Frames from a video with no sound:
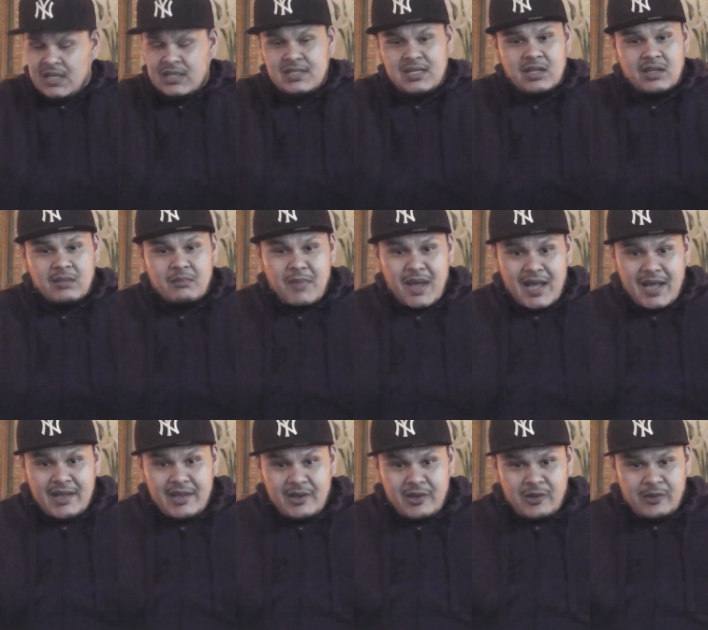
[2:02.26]
tucking
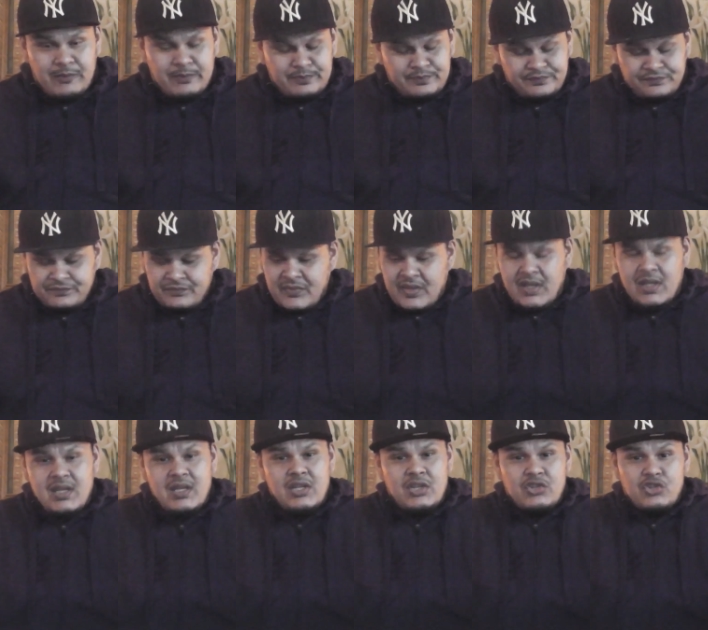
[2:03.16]
my
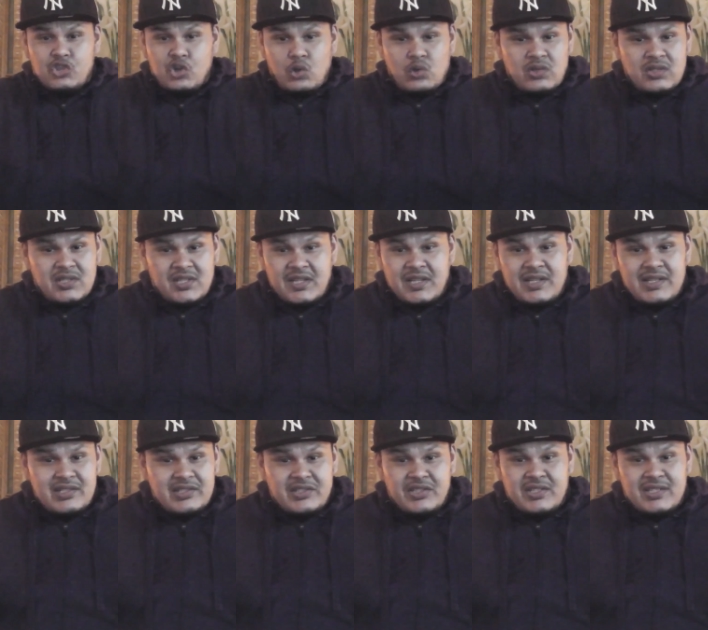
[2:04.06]
shoulders in,
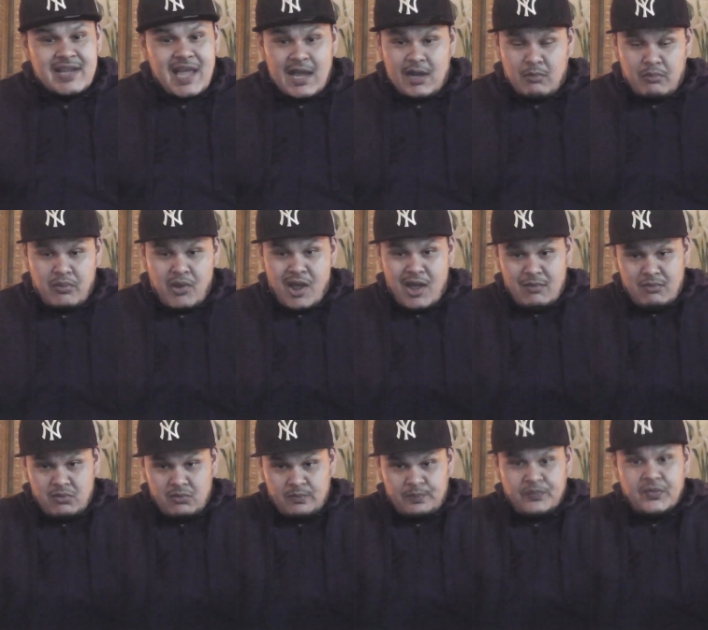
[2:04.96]
is just not a
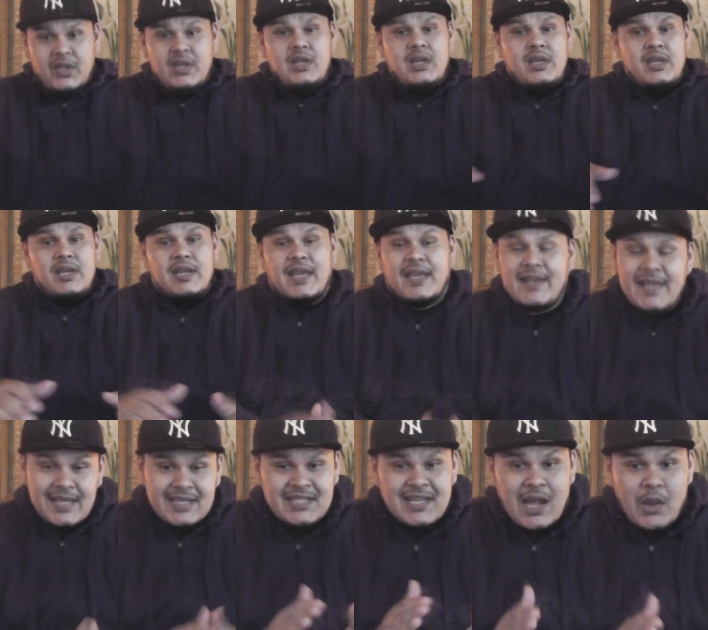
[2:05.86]
problem. And
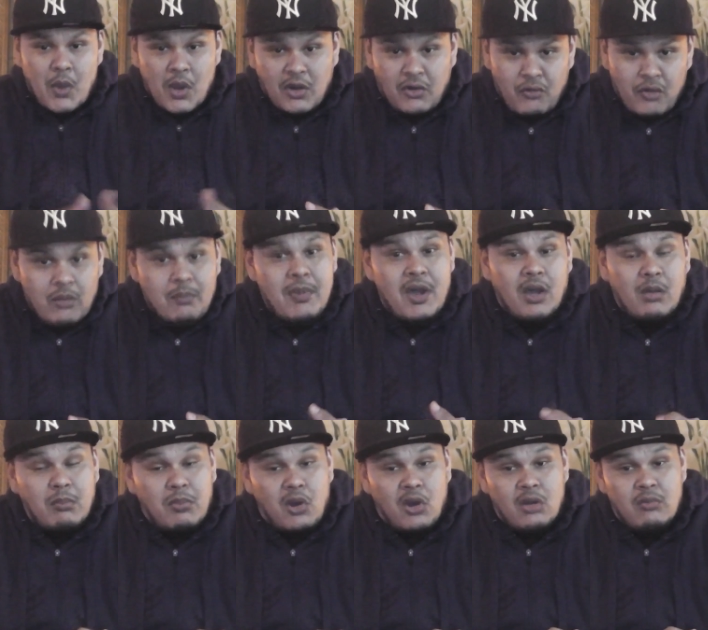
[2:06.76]
that's how I grip
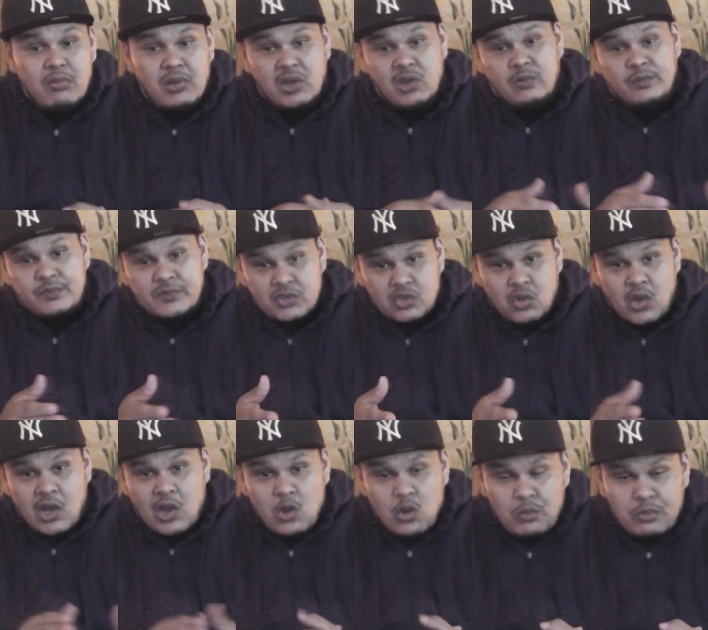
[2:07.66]
my barbell.
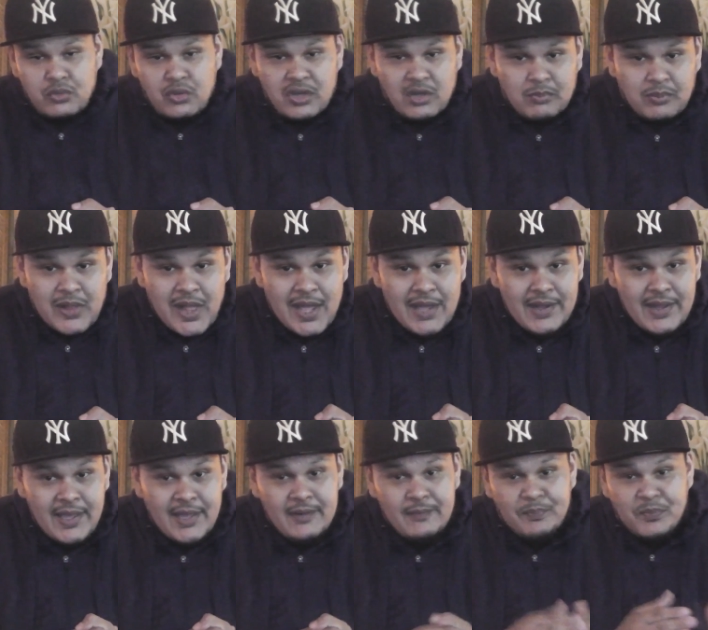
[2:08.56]
So I hope you can apply
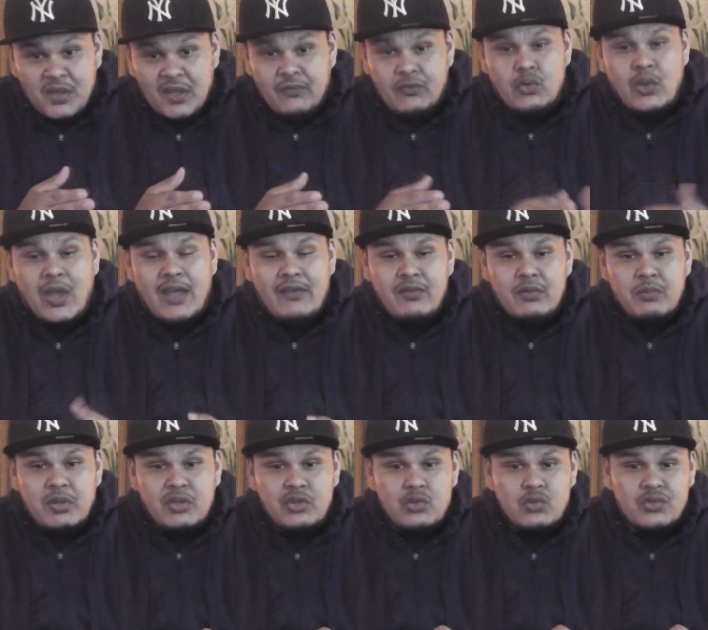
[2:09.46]
that if you haven't
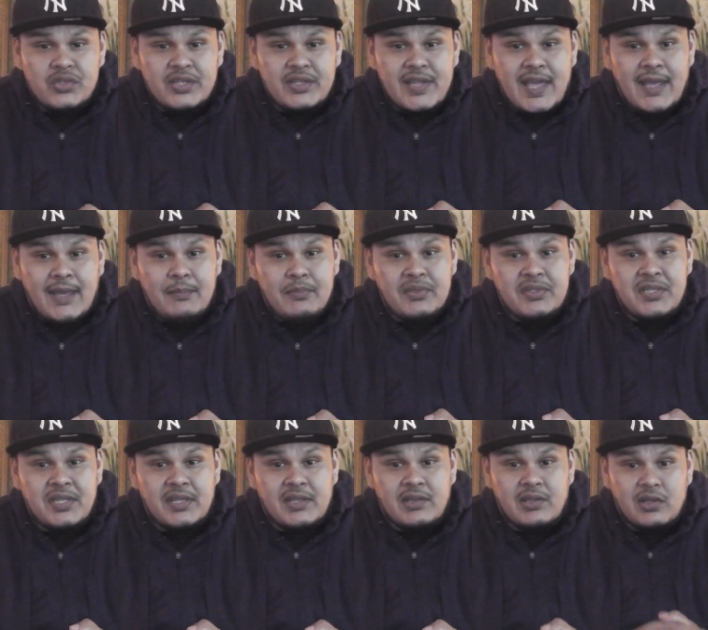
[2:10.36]
been using that
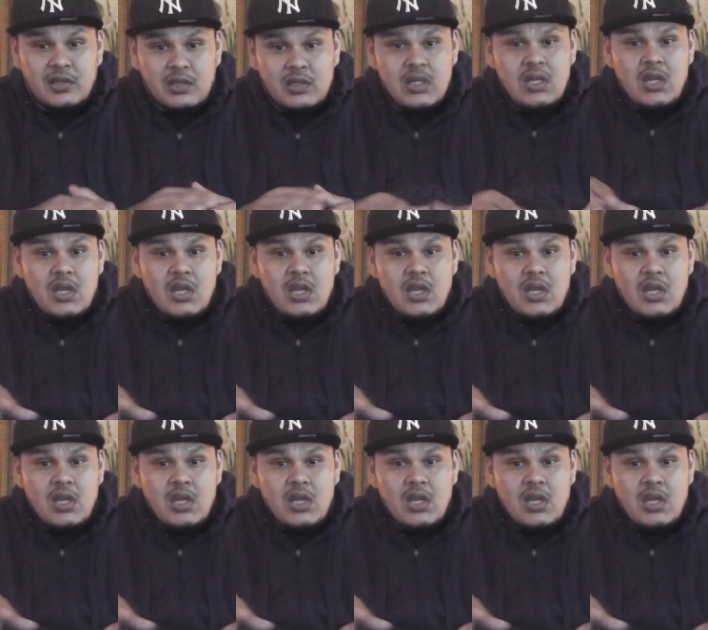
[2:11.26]
particular